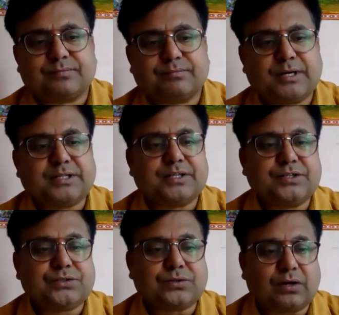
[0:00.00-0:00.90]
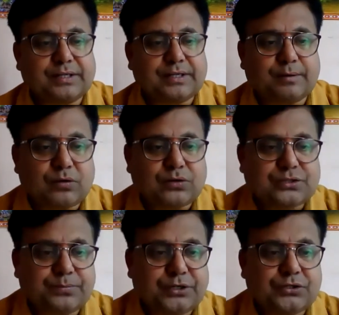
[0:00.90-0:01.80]
but he is talking about
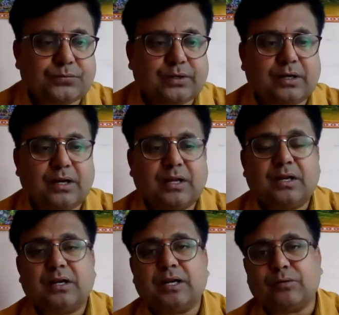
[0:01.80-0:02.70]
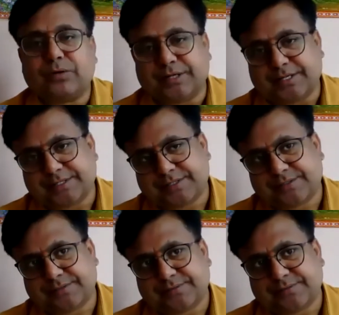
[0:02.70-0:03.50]
spiritual loveliness.